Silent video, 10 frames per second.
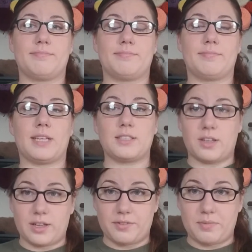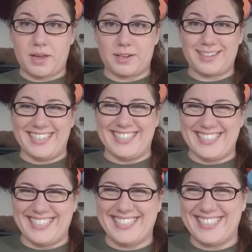That's all I've made
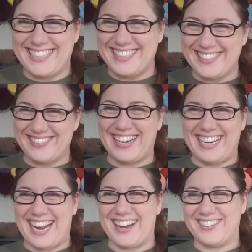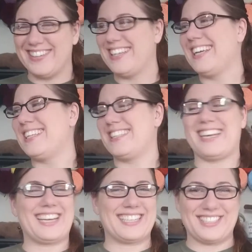right now that
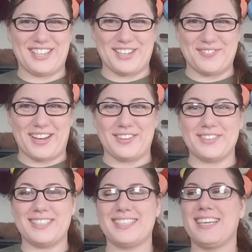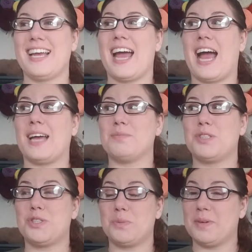I can talk about. I'm
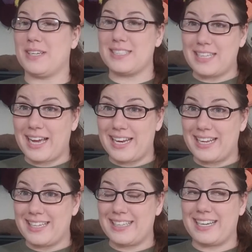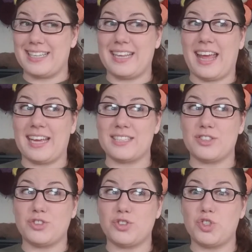super excited that in like
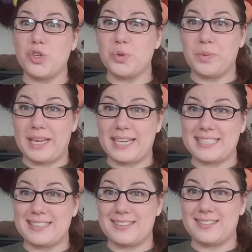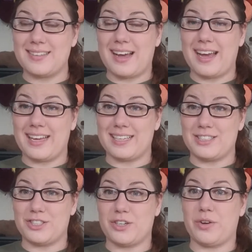2 weeks I get to
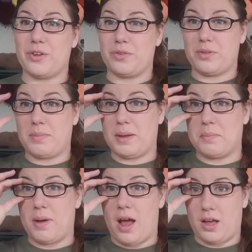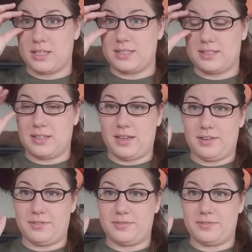show you the big box of